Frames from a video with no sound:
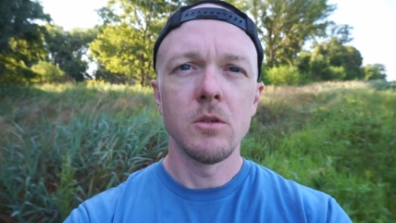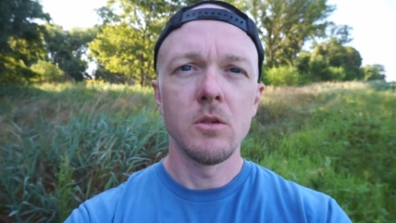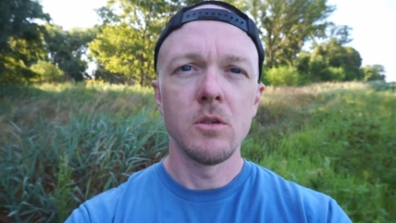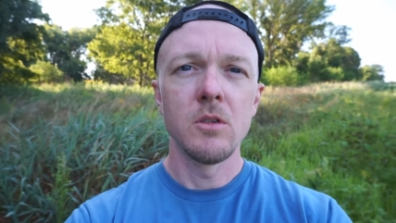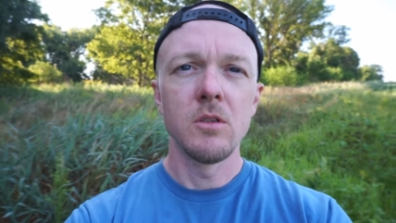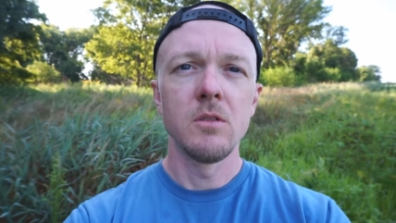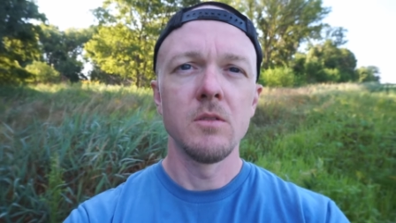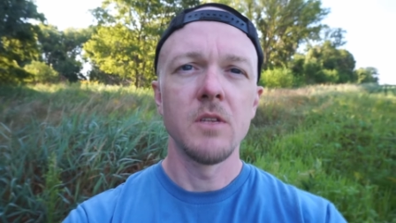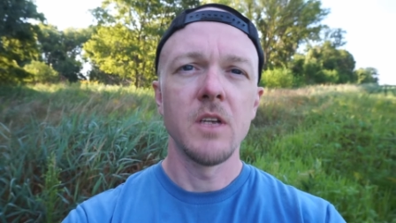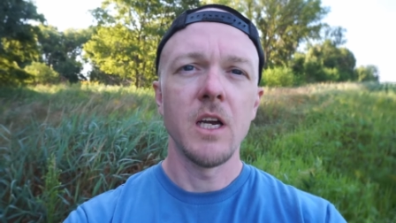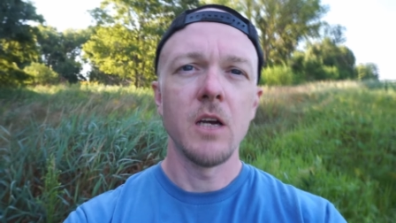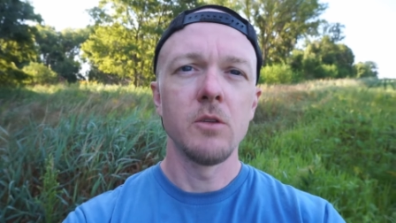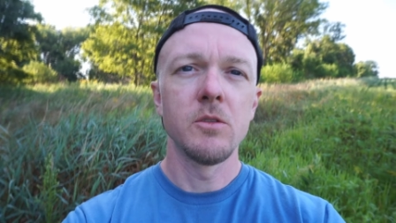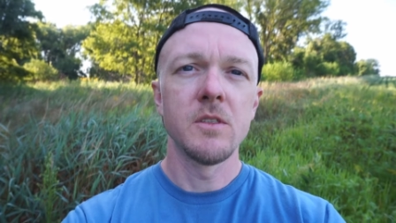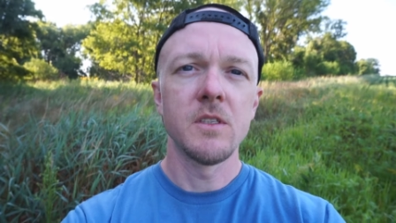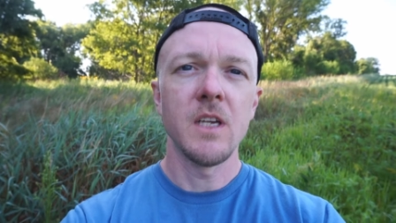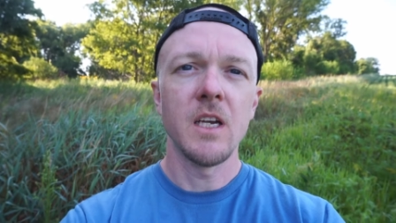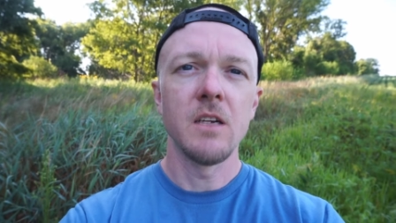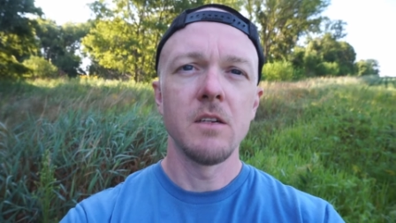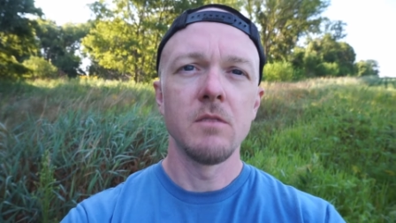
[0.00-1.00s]
or the
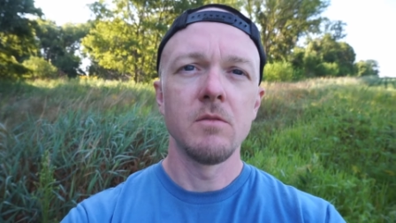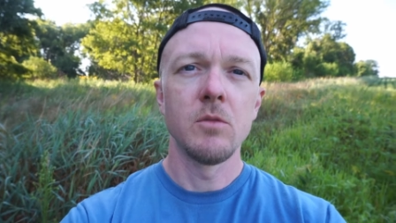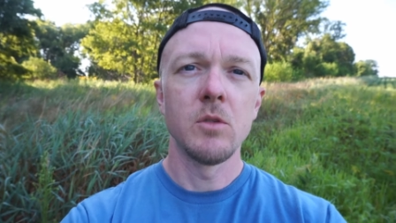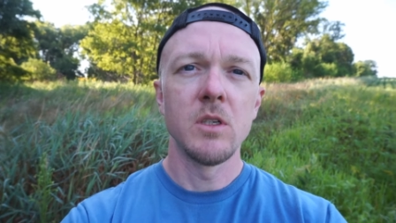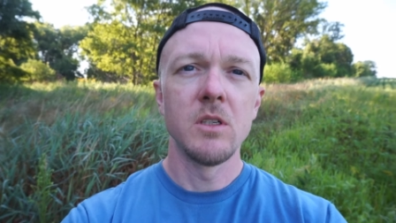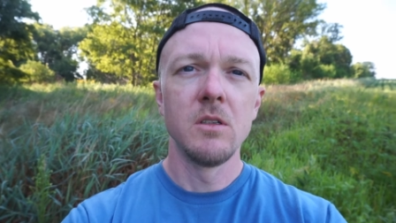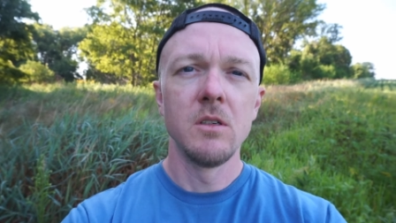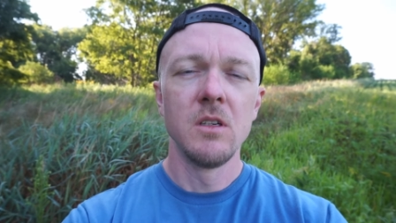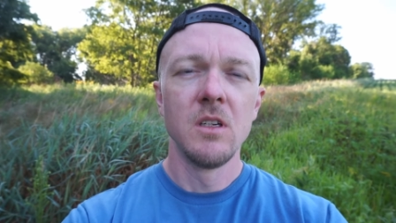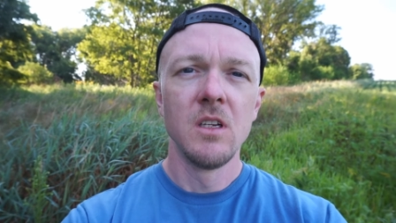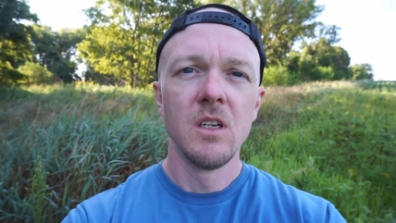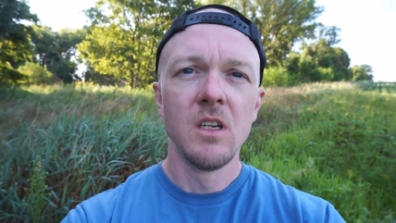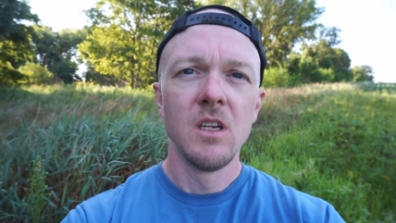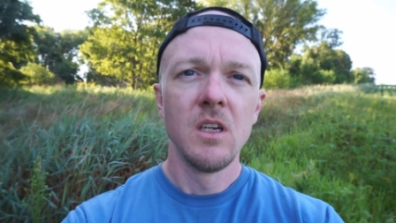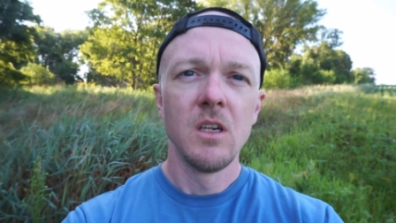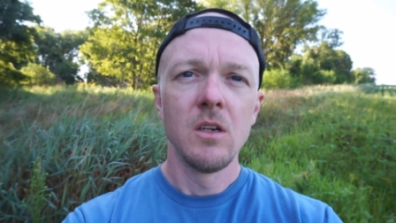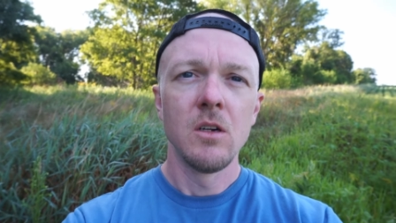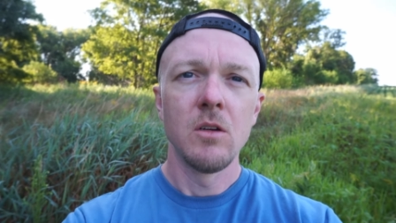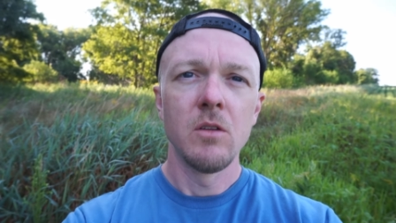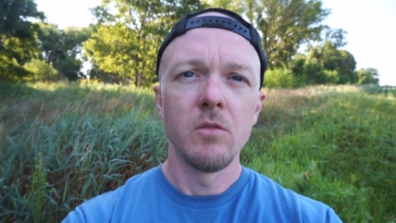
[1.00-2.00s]
outside of one,
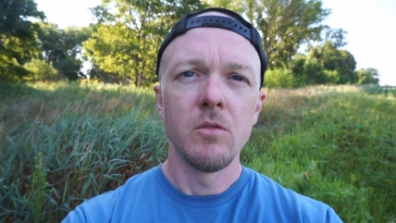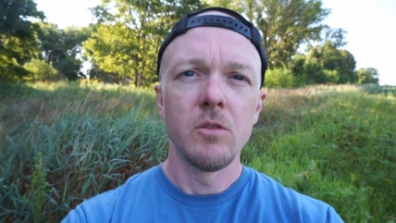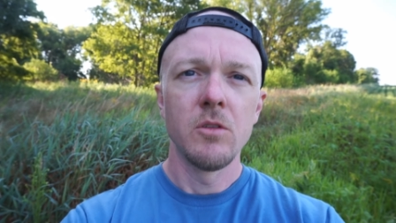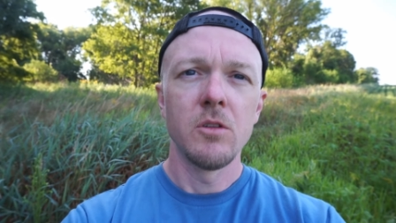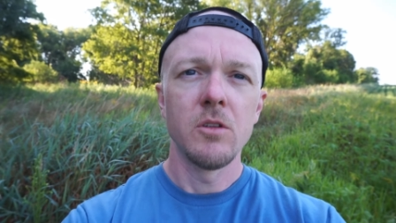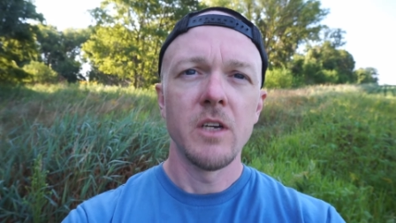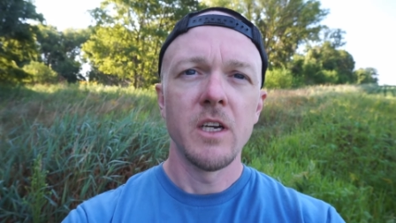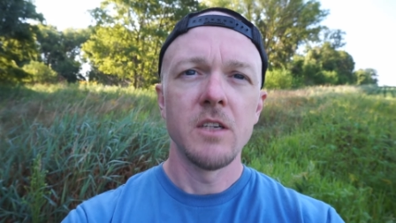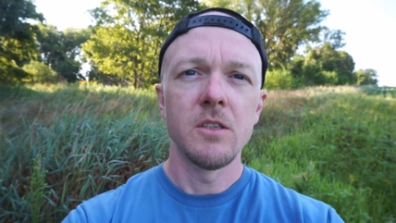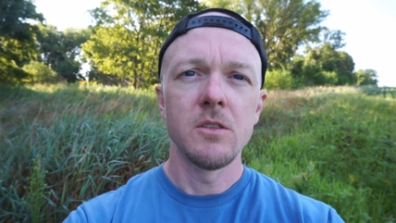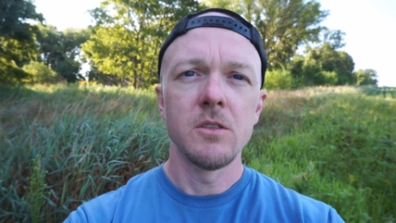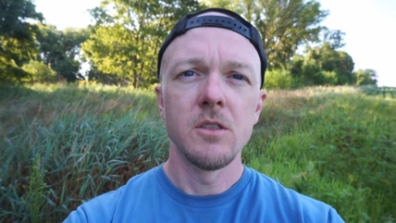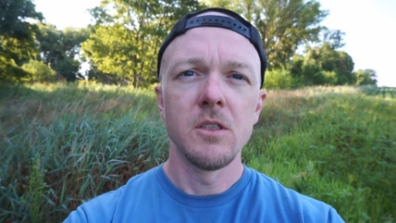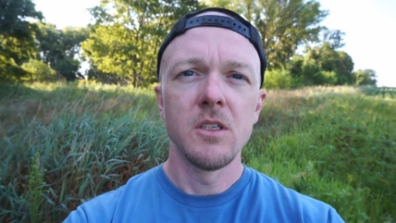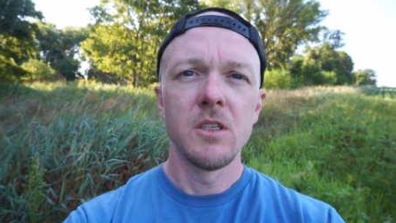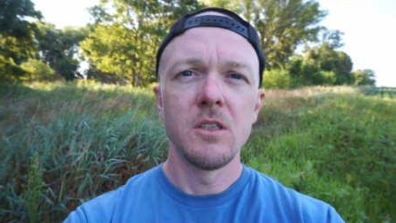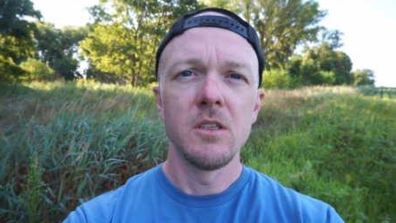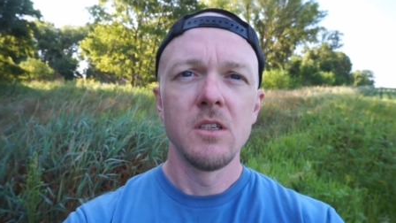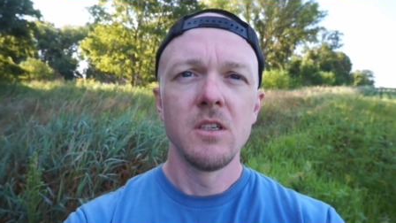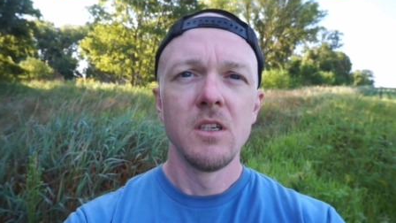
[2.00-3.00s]
over the last
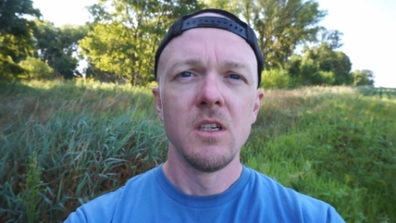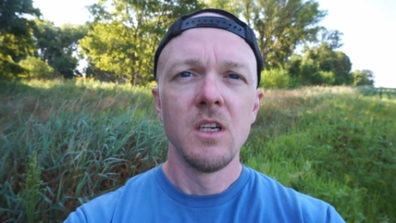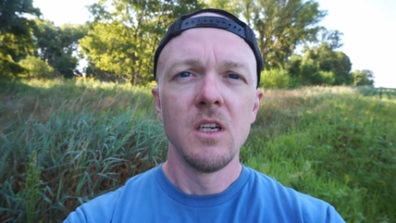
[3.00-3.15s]
year.